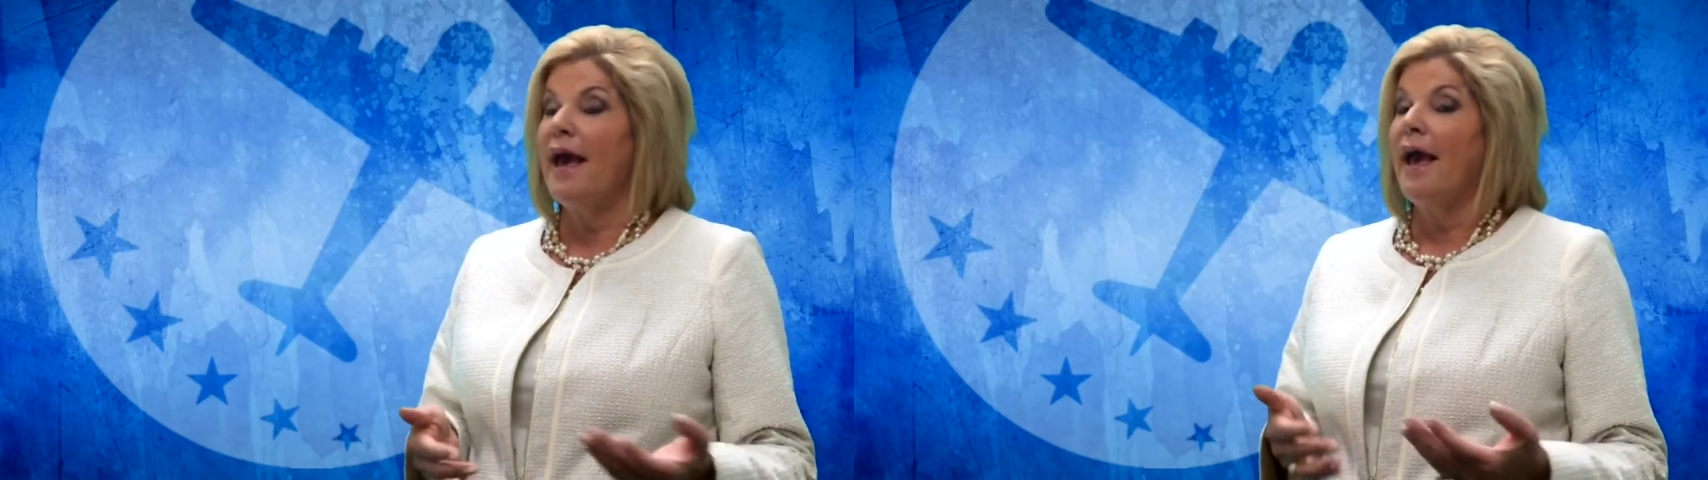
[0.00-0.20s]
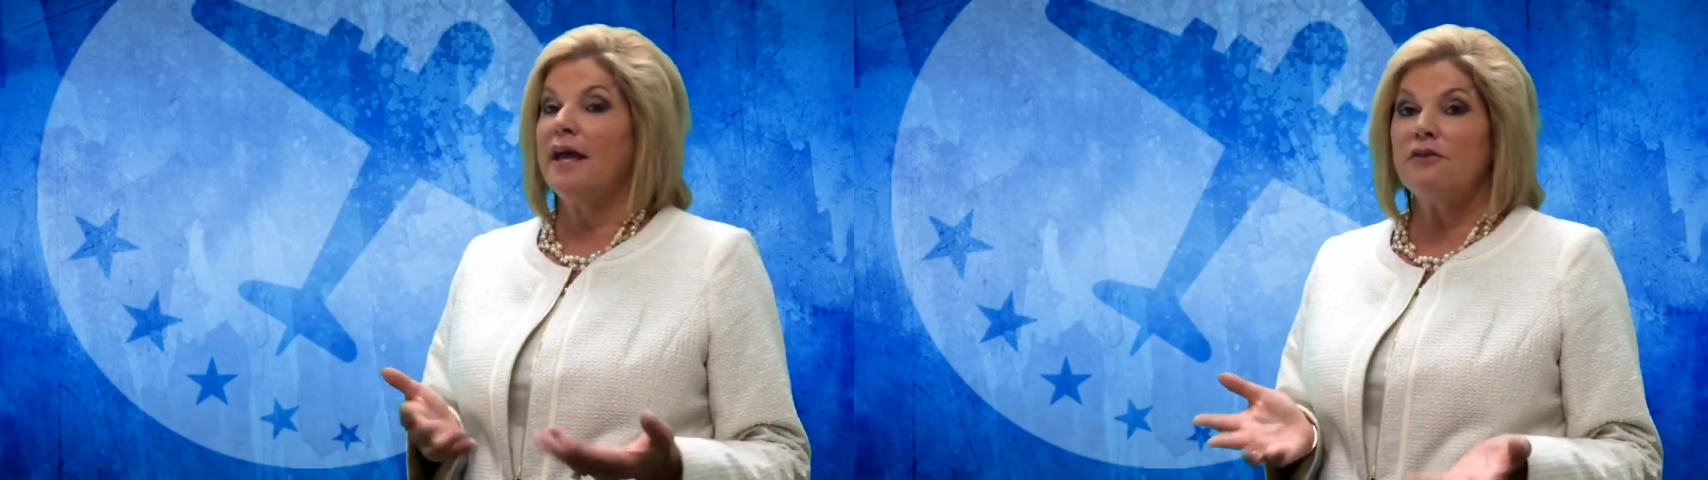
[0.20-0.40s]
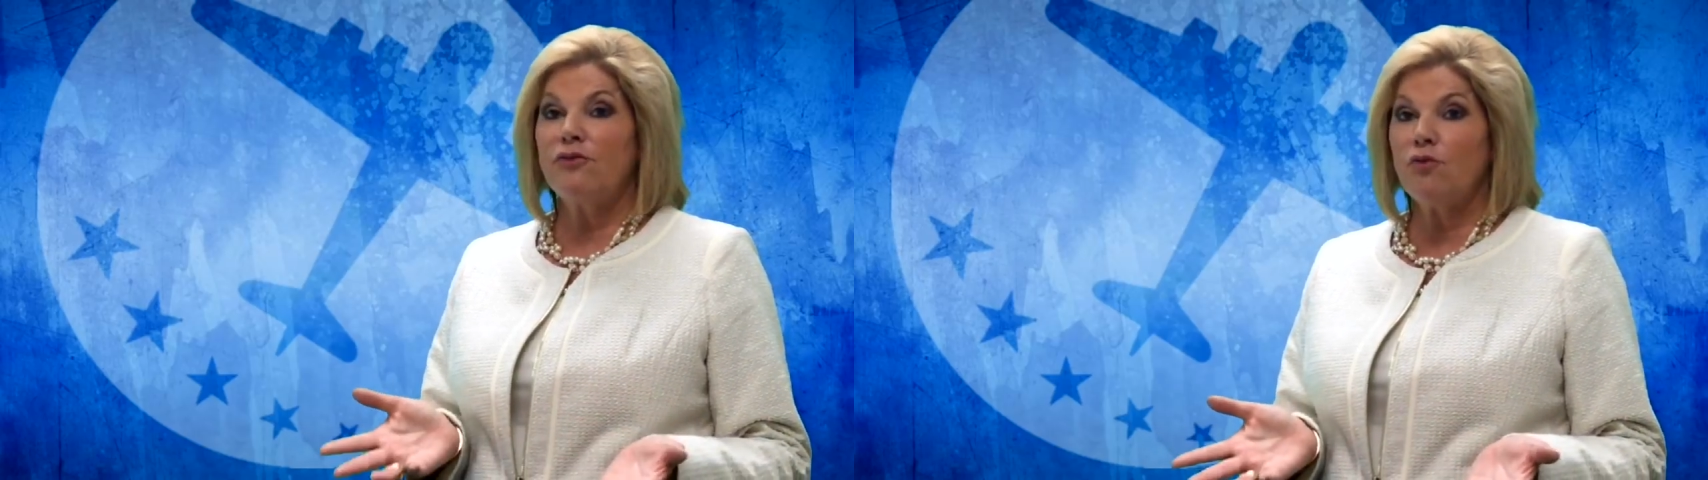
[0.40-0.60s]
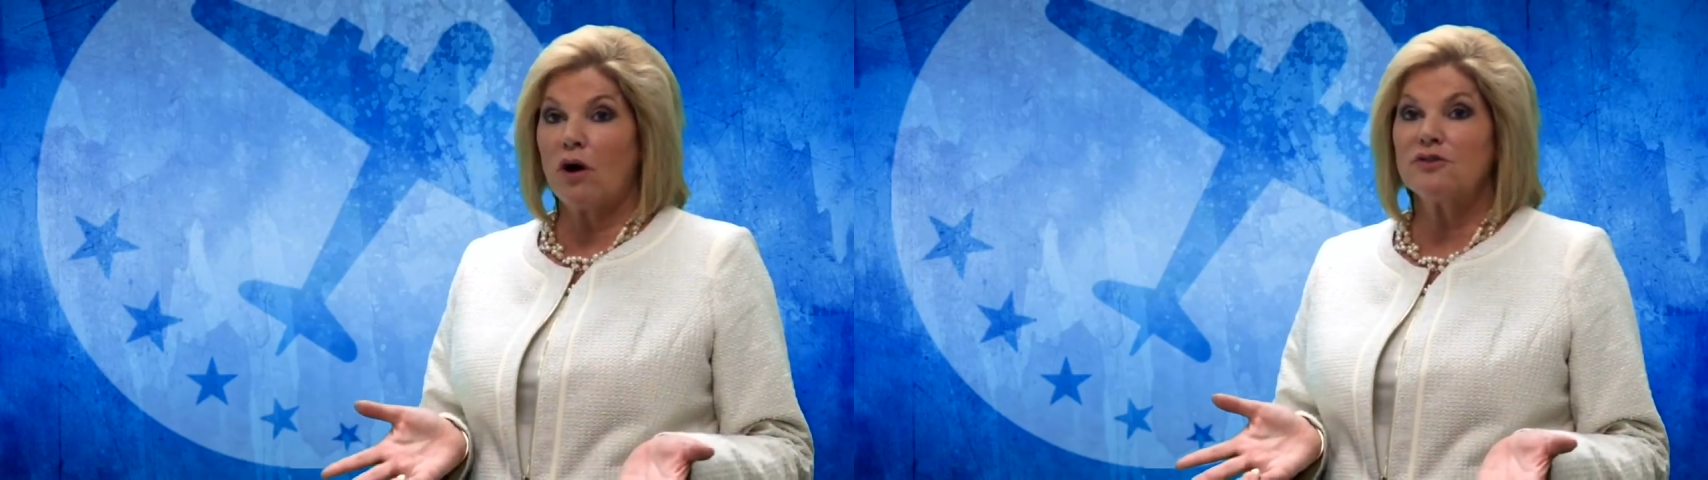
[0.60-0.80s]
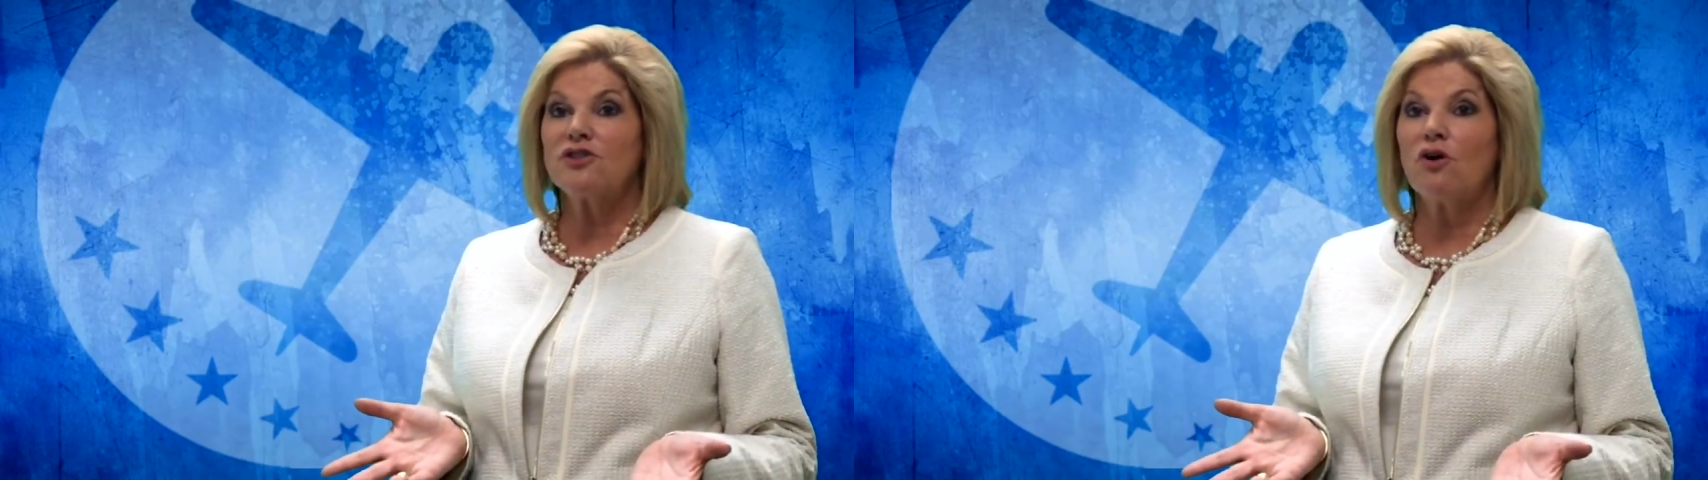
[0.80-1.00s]
and if you
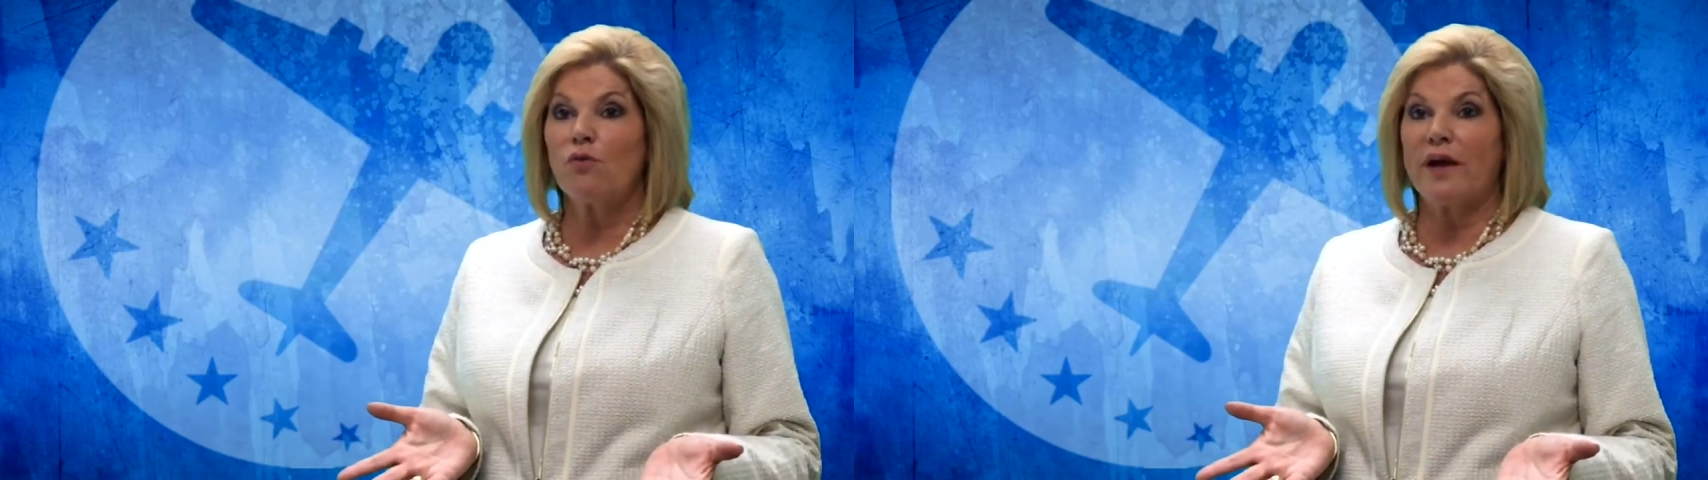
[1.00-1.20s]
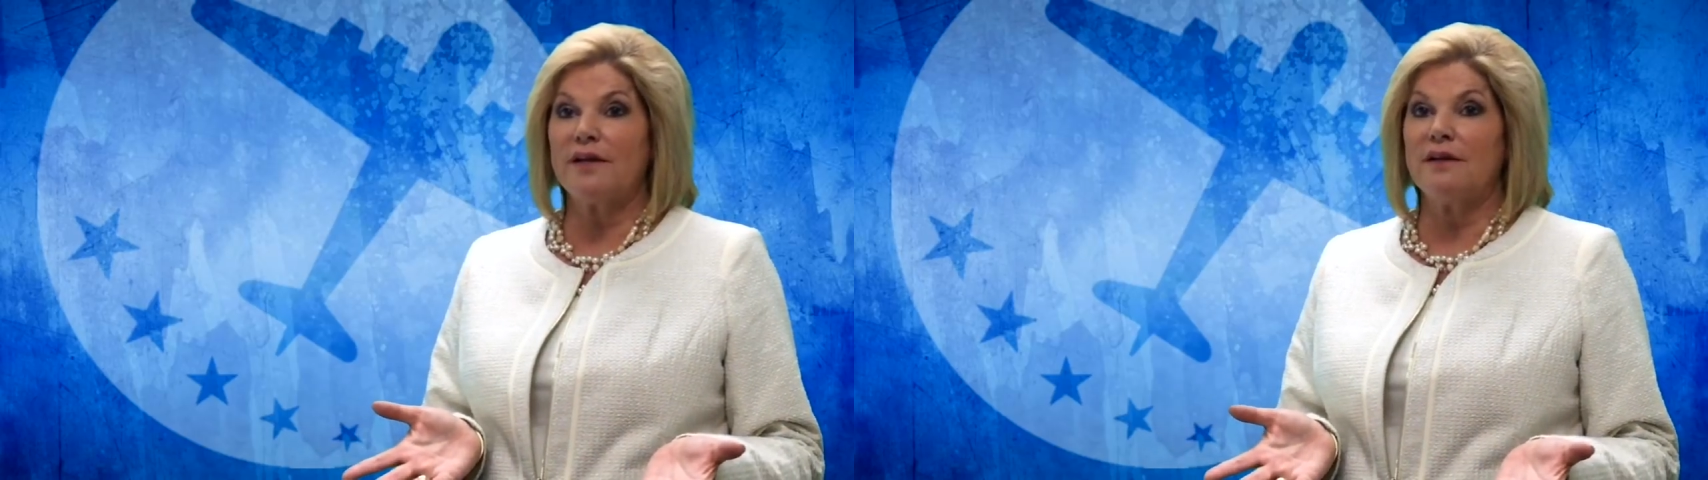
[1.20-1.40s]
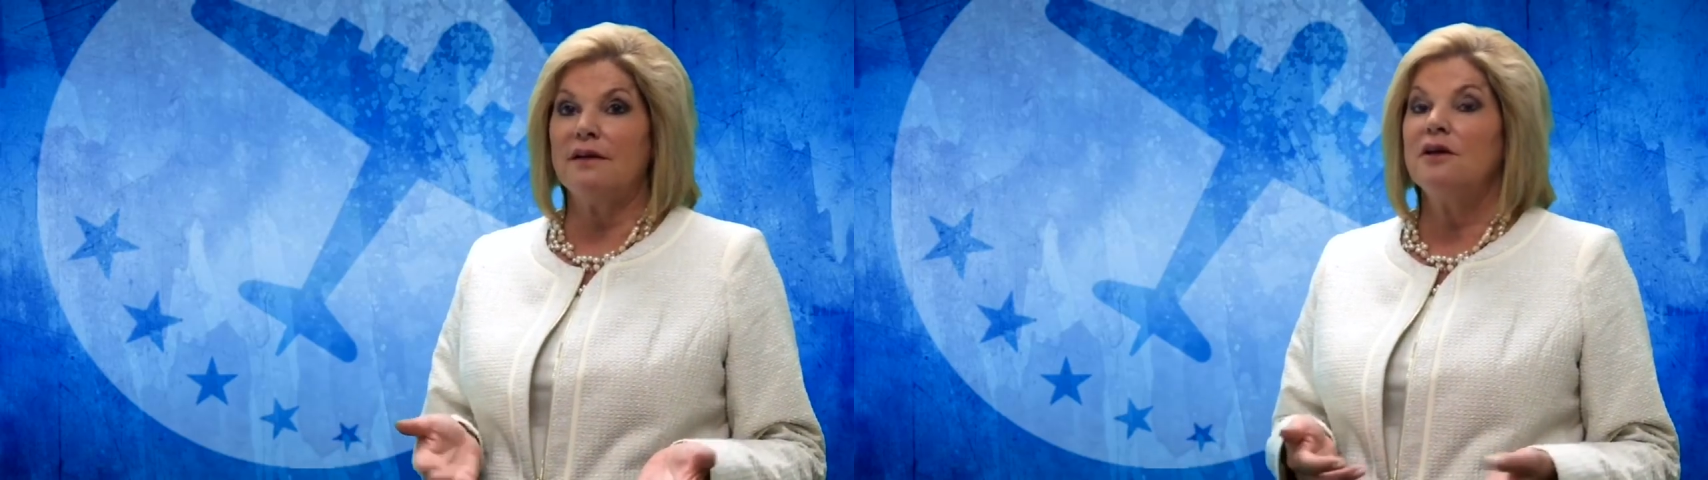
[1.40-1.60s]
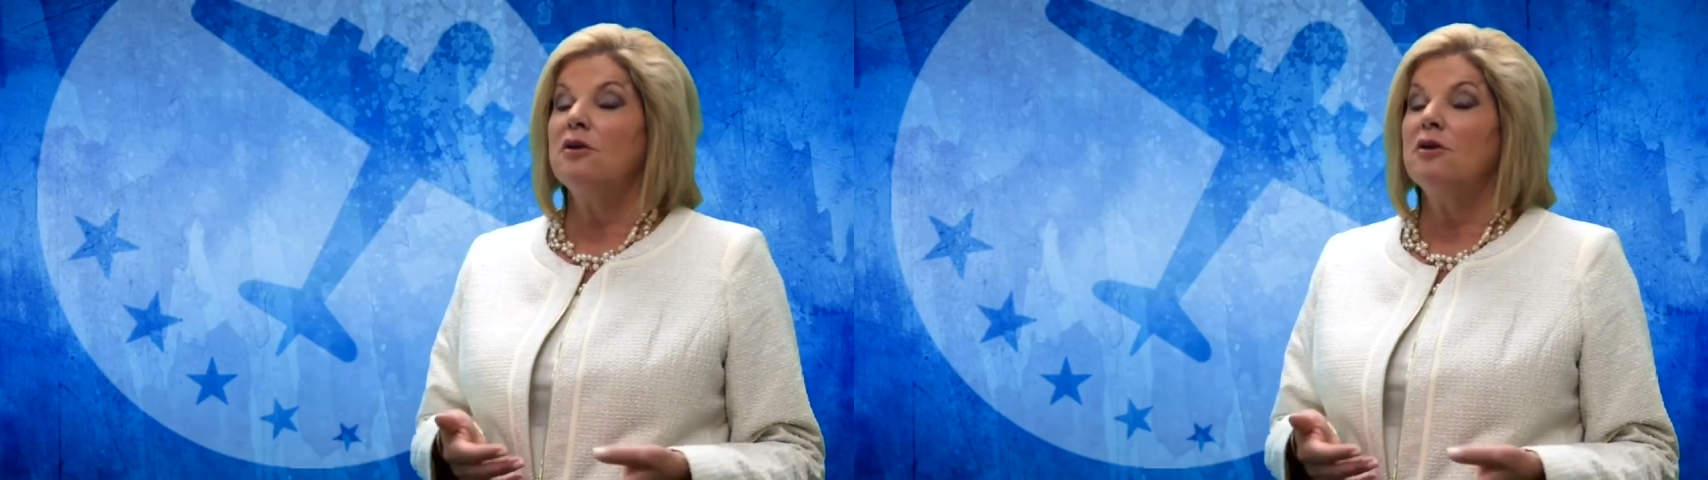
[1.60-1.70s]
aren't already,